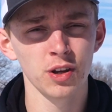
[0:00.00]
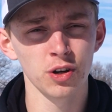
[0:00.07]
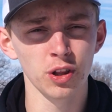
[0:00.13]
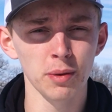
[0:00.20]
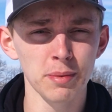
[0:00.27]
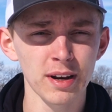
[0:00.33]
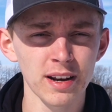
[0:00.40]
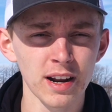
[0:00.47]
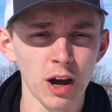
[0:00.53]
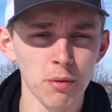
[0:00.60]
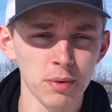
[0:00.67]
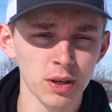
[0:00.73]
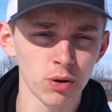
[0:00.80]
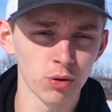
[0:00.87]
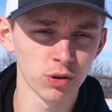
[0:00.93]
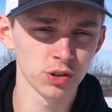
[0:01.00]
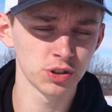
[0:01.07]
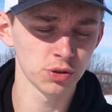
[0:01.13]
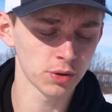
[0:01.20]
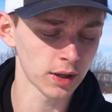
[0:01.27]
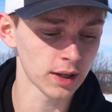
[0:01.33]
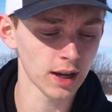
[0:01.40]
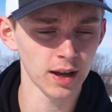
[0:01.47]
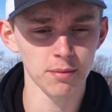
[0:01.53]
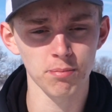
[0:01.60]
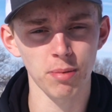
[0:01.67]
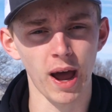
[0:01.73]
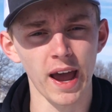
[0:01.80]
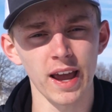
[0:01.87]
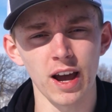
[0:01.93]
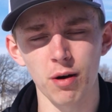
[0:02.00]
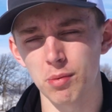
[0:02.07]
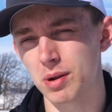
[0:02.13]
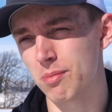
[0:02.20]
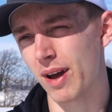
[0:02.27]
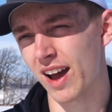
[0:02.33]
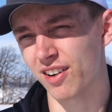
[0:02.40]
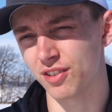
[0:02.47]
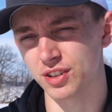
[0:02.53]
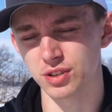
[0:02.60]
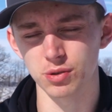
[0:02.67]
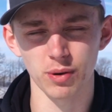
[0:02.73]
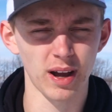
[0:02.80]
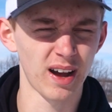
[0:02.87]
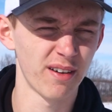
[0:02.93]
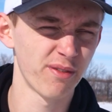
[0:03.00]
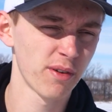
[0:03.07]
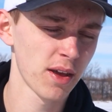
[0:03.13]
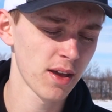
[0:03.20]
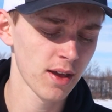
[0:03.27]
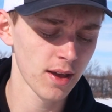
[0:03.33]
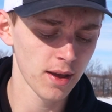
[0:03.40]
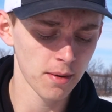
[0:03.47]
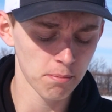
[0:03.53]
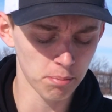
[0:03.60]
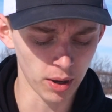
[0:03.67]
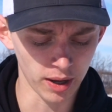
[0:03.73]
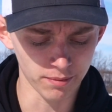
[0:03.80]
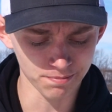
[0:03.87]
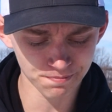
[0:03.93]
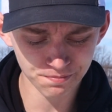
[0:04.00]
you're limited to how many holes you can cut by how many batteries you have. But